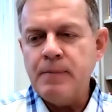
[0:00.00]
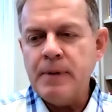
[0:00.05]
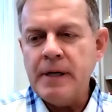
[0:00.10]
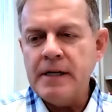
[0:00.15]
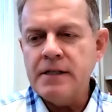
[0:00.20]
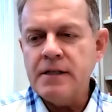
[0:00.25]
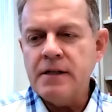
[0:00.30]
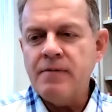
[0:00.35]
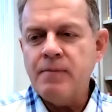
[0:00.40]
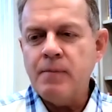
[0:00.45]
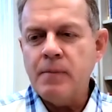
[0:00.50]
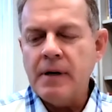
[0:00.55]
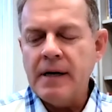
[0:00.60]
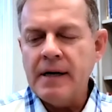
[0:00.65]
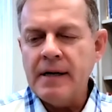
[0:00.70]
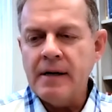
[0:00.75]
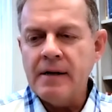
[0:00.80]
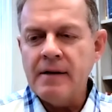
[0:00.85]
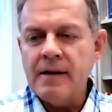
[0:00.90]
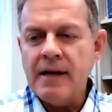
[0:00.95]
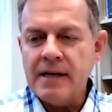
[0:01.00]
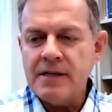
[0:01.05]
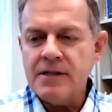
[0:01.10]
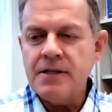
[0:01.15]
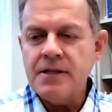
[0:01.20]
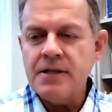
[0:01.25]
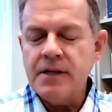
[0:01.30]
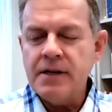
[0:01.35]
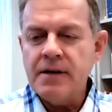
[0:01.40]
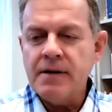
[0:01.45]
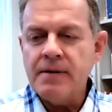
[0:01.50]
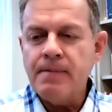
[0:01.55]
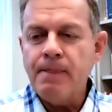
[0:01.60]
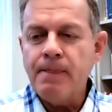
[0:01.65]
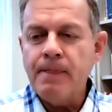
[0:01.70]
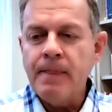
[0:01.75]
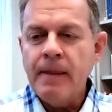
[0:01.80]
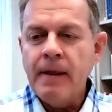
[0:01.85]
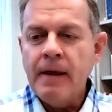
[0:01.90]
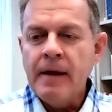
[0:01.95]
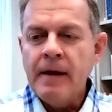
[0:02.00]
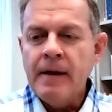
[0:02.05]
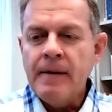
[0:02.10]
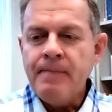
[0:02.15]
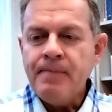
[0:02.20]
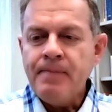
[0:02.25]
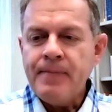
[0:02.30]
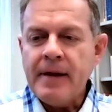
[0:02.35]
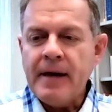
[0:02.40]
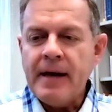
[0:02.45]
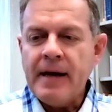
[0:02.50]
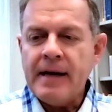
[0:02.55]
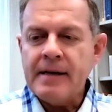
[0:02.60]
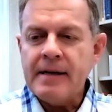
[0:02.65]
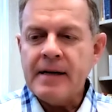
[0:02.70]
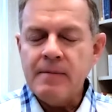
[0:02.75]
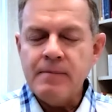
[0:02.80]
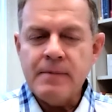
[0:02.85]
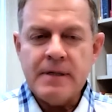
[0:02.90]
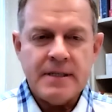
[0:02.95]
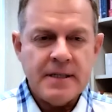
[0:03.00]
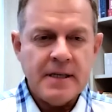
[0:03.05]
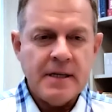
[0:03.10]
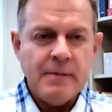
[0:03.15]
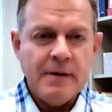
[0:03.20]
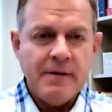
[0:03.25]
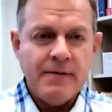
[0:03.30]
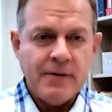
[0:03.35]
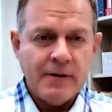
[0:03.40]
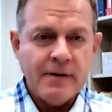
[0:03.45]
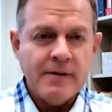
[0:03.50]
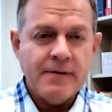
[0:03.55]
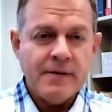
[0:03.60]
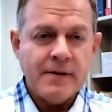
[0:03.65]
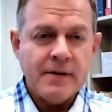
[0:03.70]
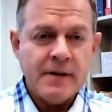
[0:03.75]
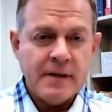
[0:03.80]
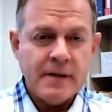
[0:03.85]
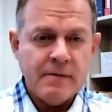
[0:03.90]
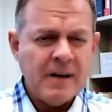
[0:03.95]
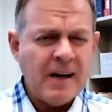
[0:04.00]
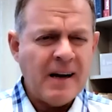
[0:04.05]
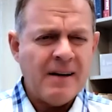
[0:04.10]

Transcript: a patient of mine last year that had come to see me for infertility.